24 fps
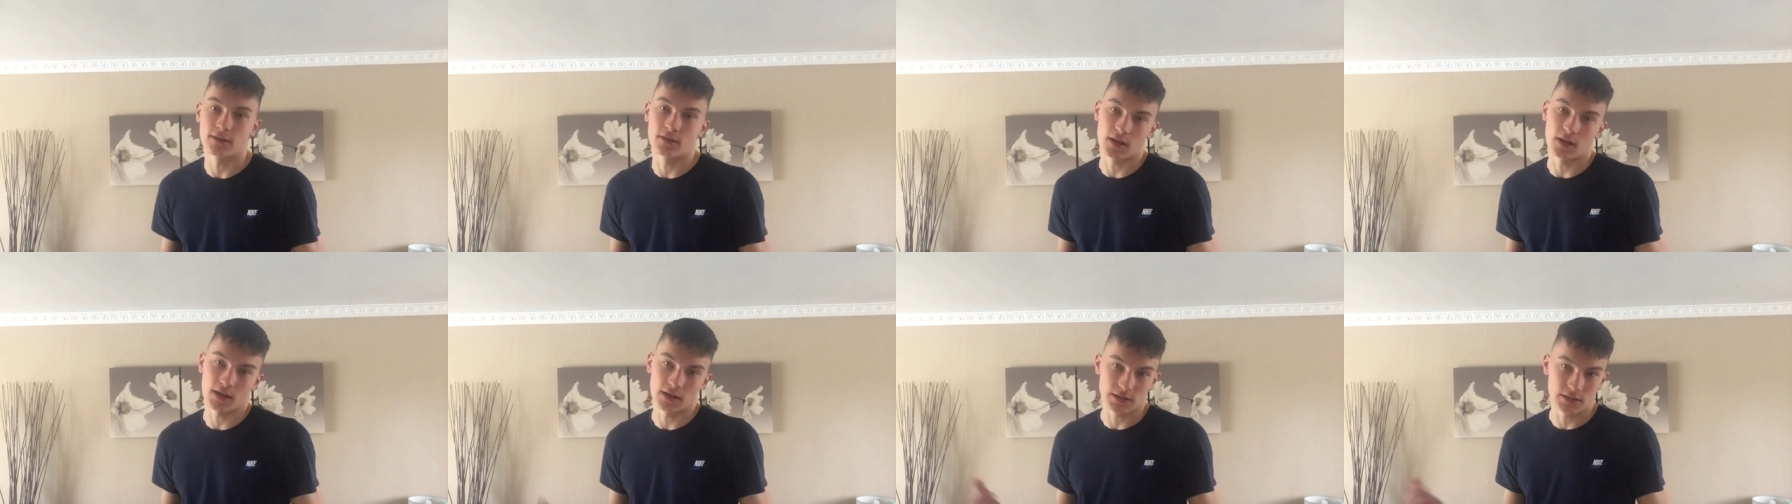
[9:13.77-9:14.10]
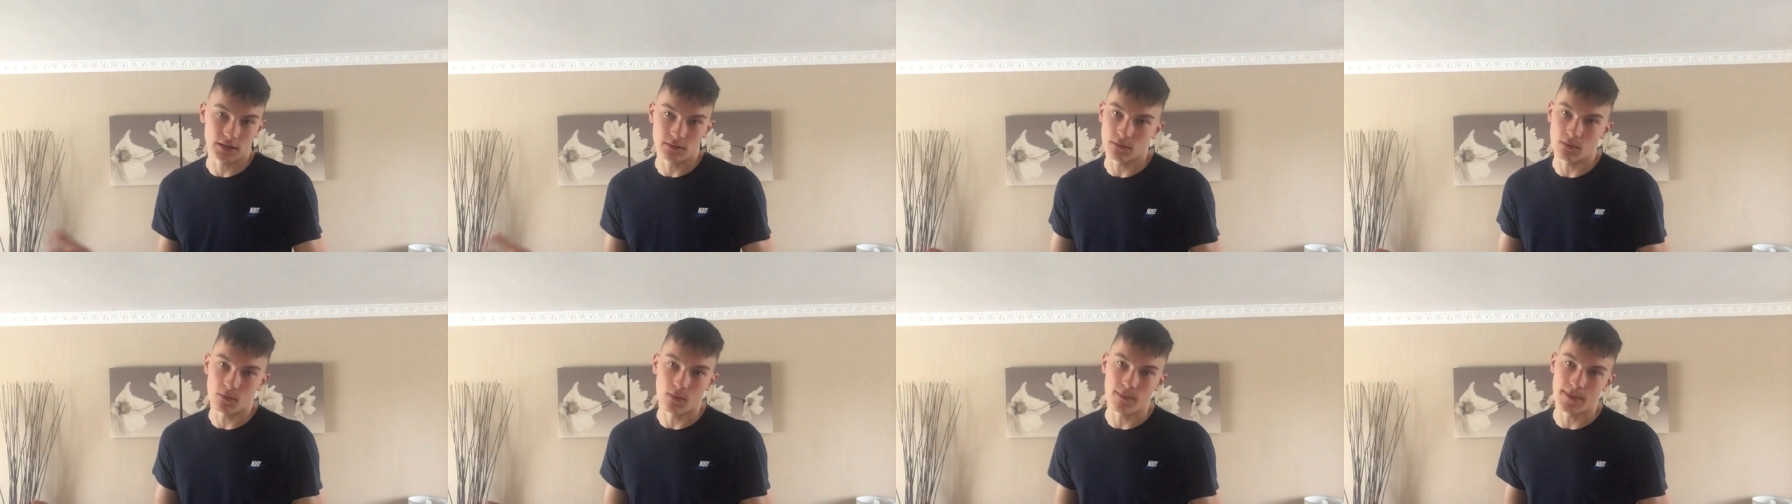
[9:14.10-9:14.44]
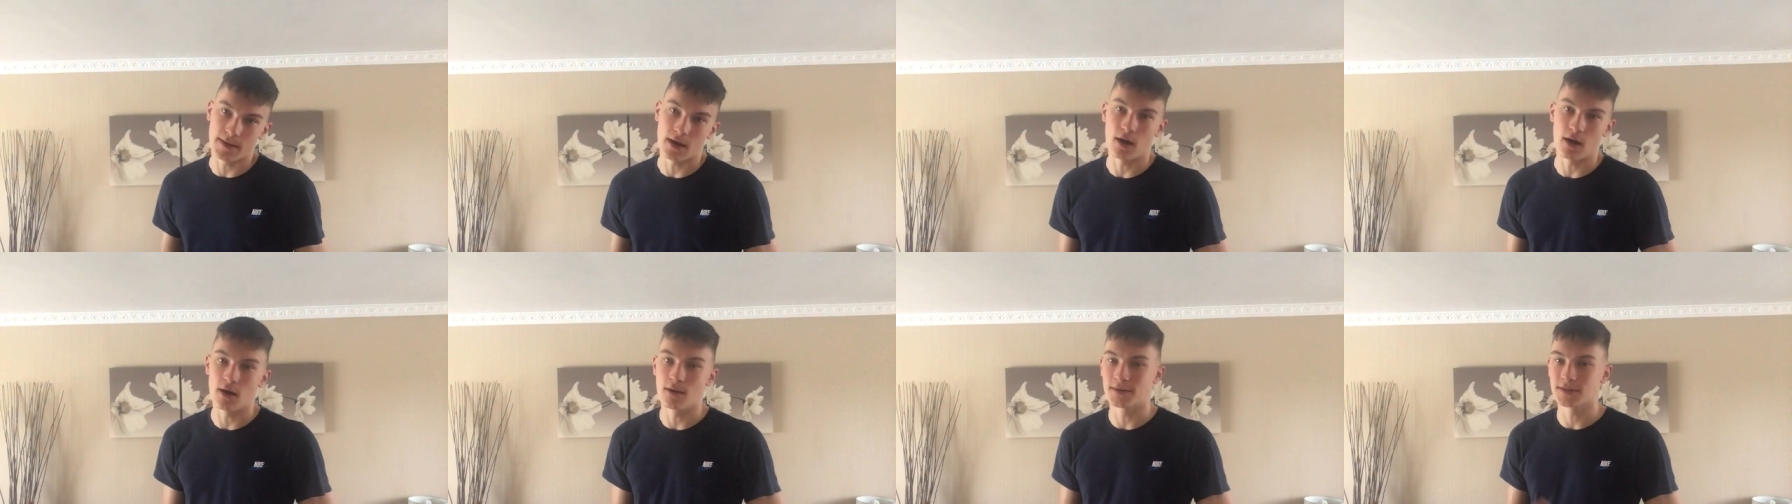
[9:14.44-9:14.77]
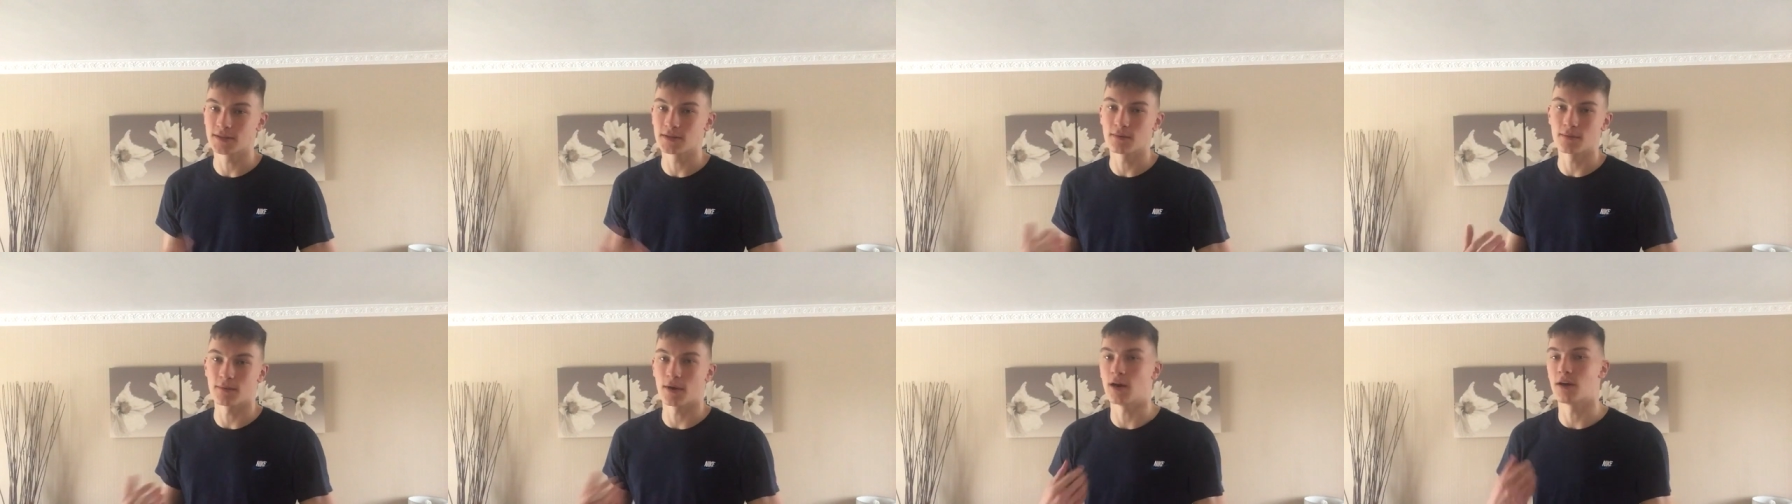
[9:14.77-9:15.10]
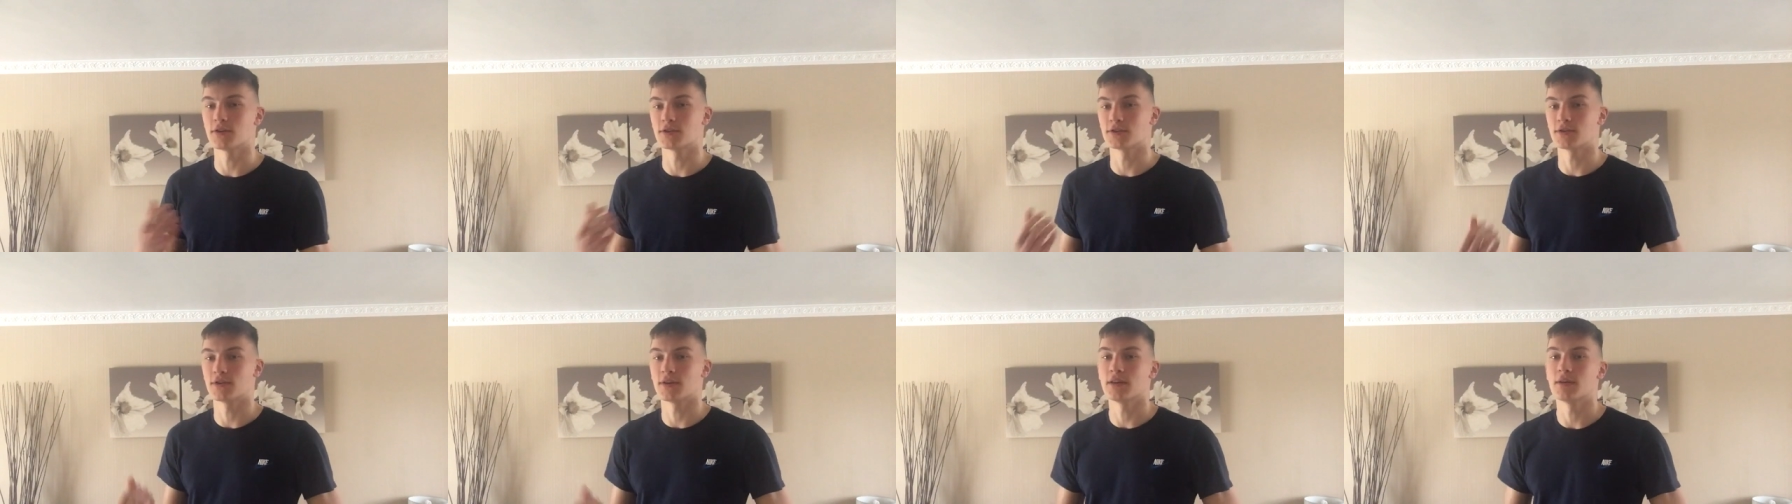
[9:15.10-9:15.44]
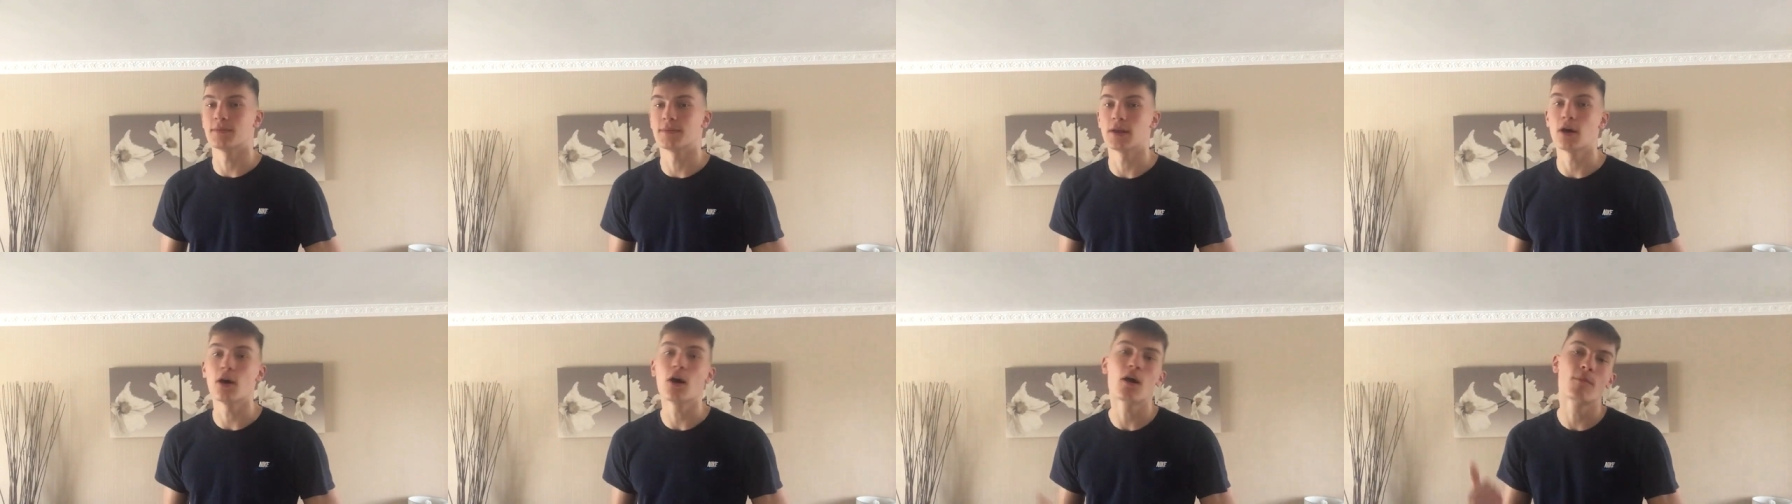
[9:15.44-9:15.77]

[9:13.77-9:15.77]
that like someone will be home and someone will answer it and be like,